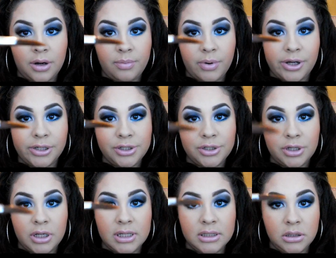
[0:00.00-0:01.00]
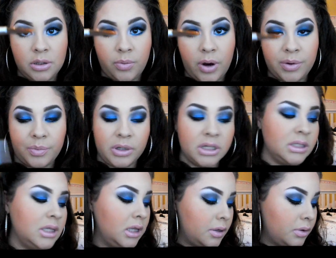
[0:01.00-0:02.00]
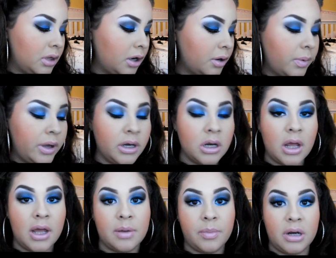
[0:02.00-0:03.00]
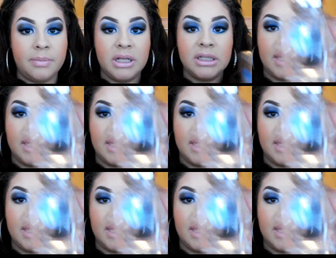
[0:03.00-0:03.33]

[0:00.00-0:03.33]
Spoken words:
brush. And this is the round one. This is a little thicker one. And I'm going to be